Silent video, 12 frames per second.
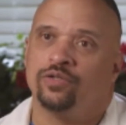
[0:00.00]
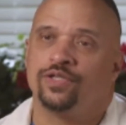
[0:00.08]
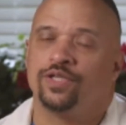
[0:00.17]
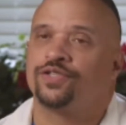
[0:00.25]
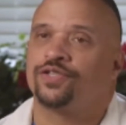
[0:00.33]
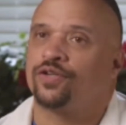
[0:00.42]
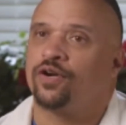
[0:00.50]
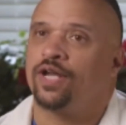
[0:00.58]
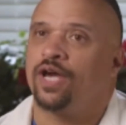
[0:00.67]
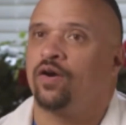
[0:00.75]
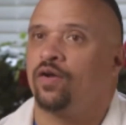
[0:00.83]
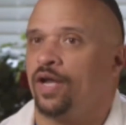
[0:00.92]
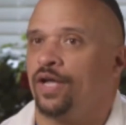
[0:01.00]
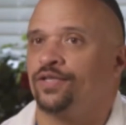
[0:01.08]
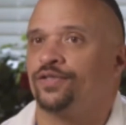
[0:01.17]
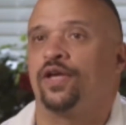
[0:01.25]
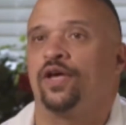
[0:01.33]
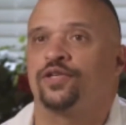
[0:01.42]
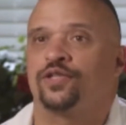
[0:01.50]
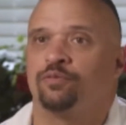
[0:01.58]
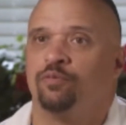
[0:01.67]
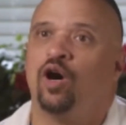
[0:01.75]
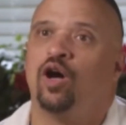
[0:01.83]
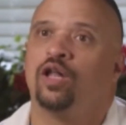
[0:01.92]
that start out as a
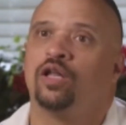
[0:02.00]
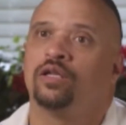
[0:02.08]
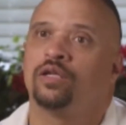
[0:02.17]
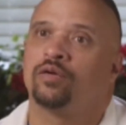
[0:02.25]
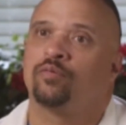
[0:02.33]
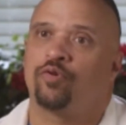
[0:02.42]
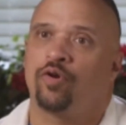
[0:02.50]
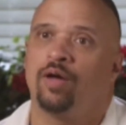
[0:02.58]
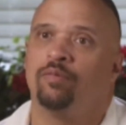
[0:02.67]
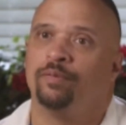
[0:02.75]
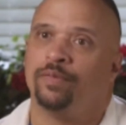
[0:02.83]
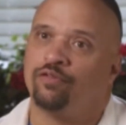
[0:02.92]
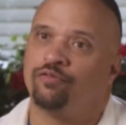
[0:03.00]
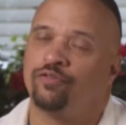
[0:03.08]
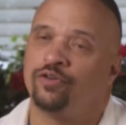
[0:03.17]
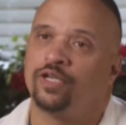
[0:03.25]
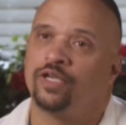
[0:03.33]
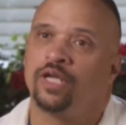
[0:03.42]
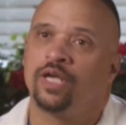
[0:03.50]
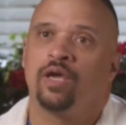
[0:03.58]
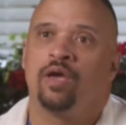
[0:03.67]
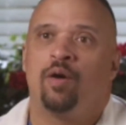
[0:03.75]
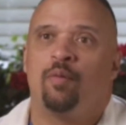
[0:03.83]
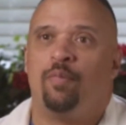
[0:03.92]
small problem in the foot,
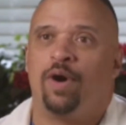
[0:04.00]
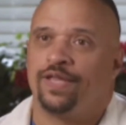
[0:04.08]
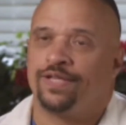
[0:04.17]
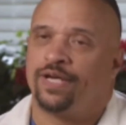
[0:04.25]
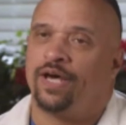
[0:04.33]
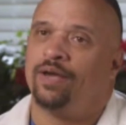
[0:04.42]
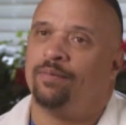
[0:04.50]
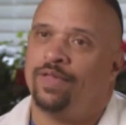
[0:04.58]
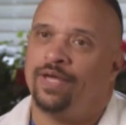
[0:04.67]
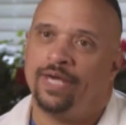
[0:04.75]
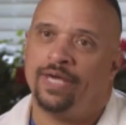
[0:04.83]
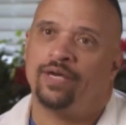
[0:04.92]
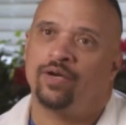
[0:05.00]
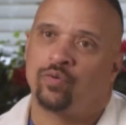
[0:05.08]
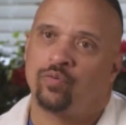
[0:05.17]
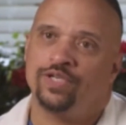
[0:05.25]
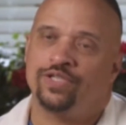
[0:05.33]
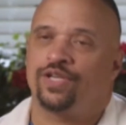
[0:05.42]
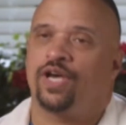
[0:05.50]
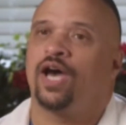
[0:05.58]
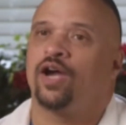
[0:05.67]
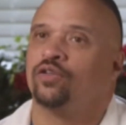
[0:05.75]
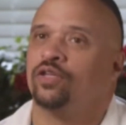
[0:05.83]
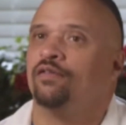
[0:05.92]
by the time they reach the
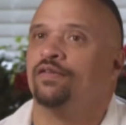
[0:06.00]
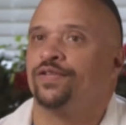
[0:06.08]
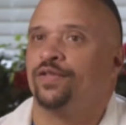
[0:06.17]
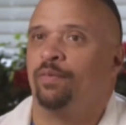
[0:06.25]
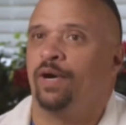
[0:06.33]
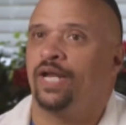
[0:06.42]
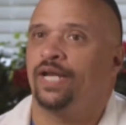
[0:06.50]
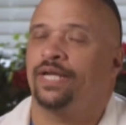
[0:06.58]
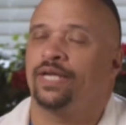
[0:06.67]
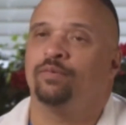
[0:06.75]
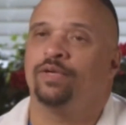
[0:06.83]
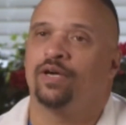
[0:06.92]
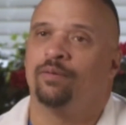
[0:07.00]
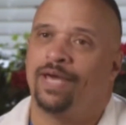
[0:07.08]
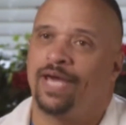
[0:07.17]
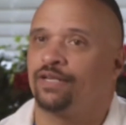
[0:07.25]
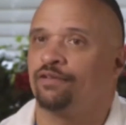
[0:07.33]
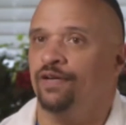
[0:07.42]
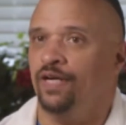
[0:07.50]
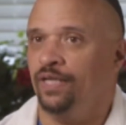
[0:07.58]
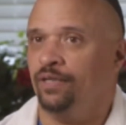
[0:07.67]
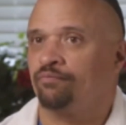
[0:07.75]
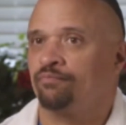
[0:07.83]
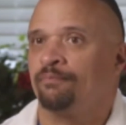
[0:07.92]
higher levels of the body can become magnified.
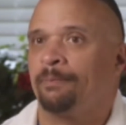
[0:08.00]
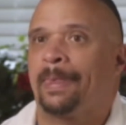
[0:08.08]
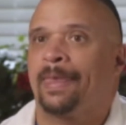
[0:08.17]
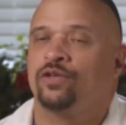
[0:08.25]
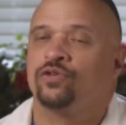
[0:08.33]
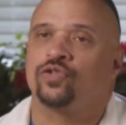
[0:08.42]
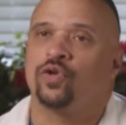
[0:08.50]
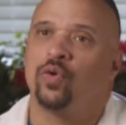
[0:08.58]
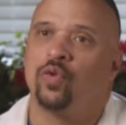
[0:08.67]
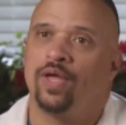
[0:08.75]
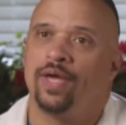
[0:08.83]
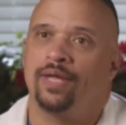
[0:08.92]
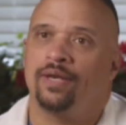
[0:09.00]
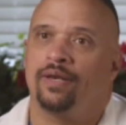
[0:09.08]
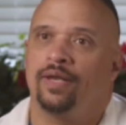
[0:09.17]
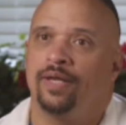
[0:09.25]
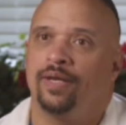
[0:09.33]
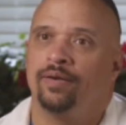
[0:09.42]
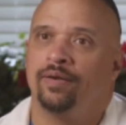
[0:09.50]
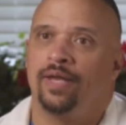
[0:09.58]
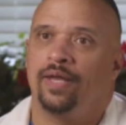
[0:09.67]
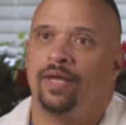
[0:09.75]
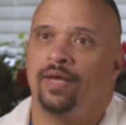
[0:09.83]
So that in